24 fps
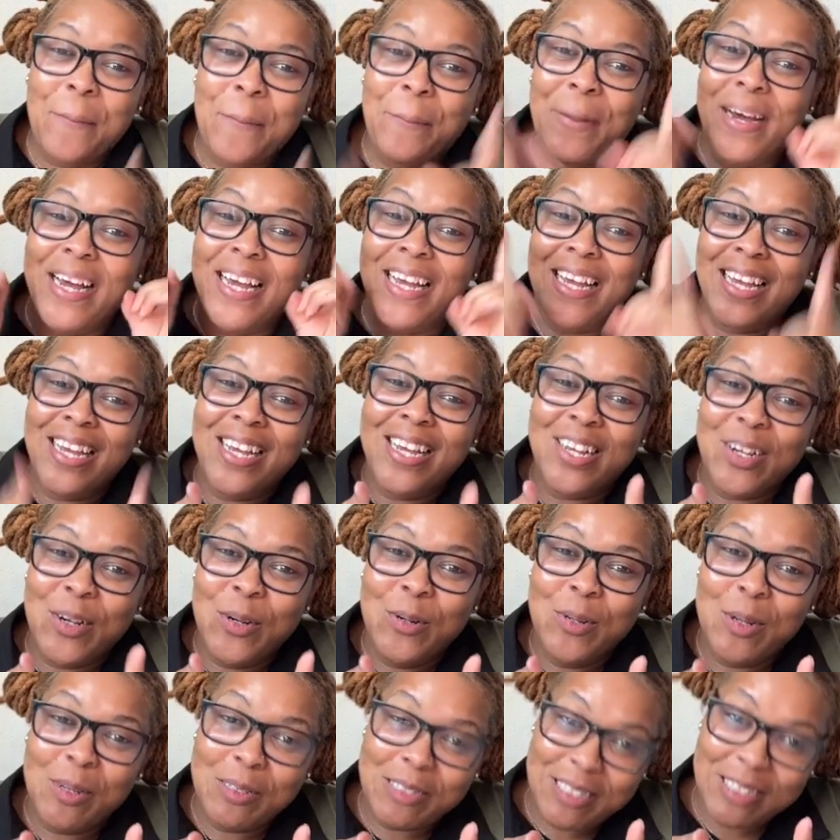But
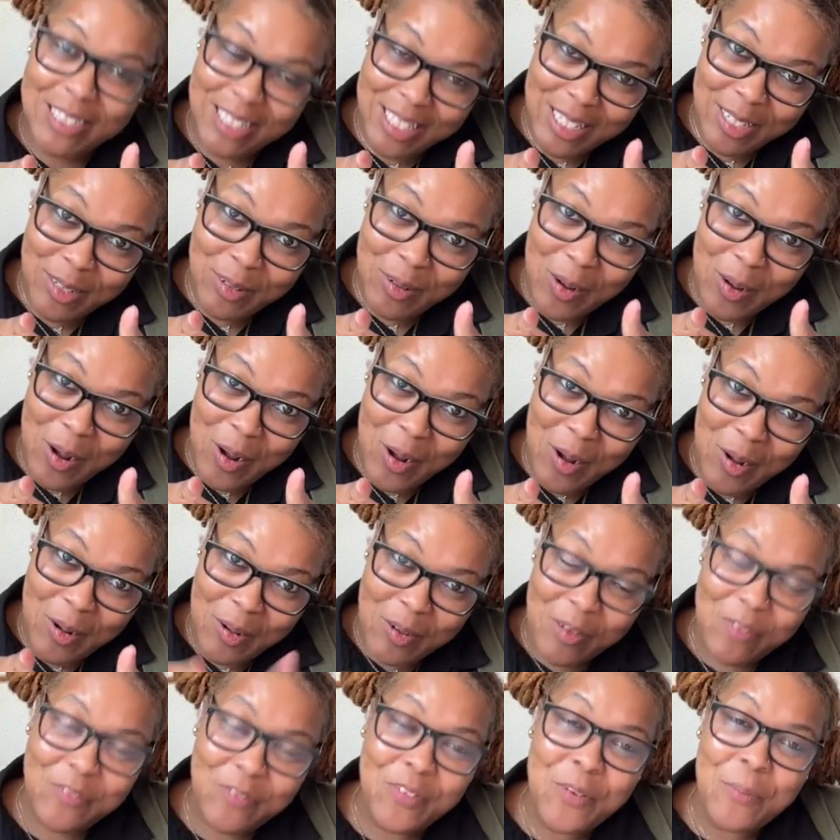kudos to you
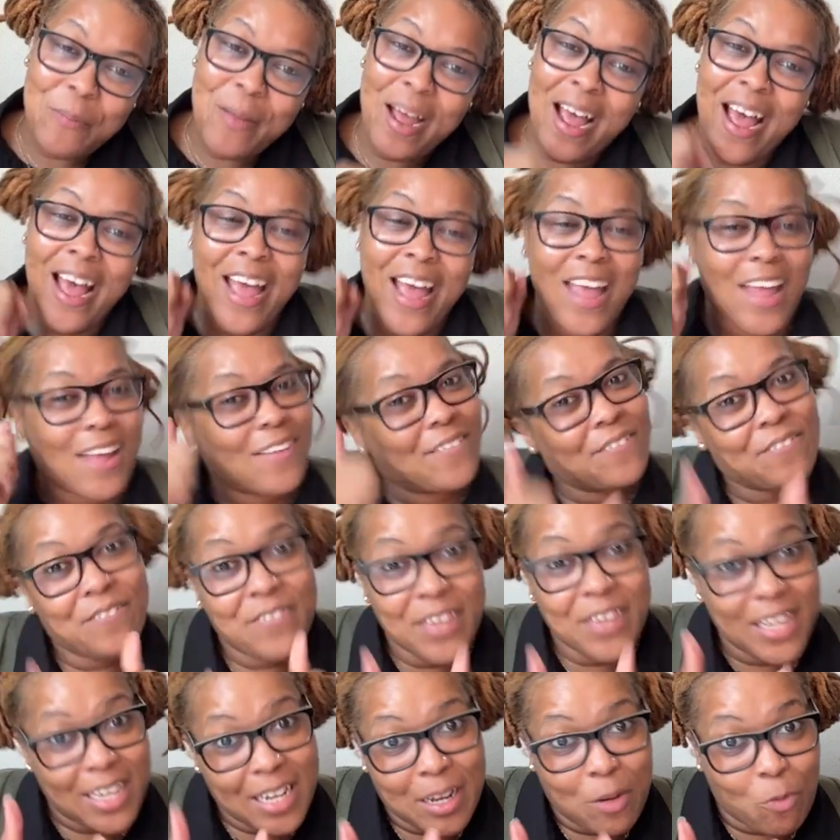all for my
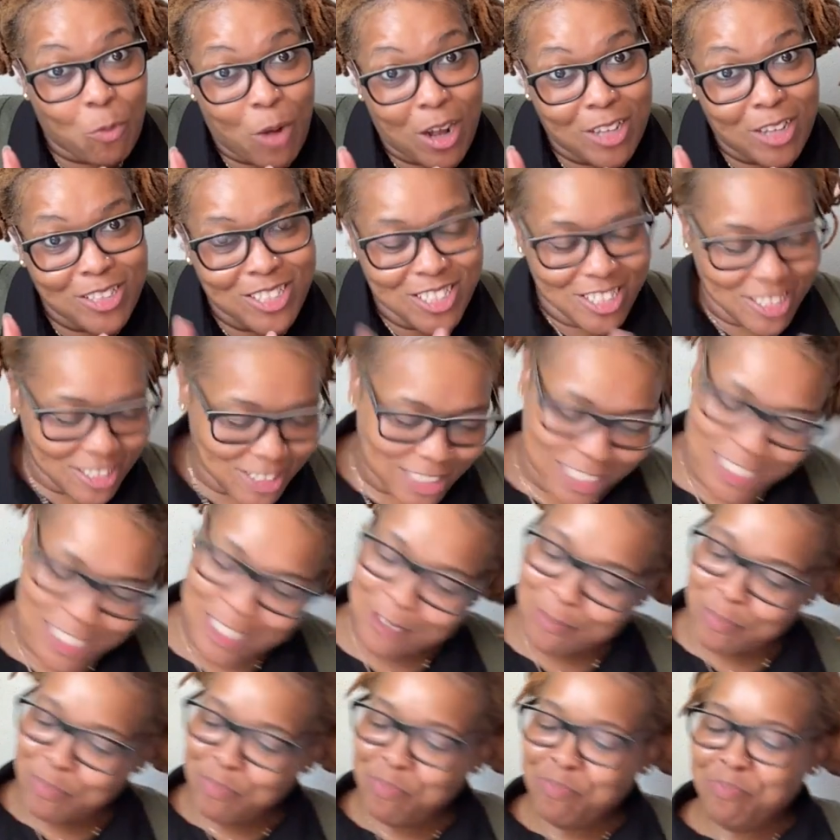villain watchers.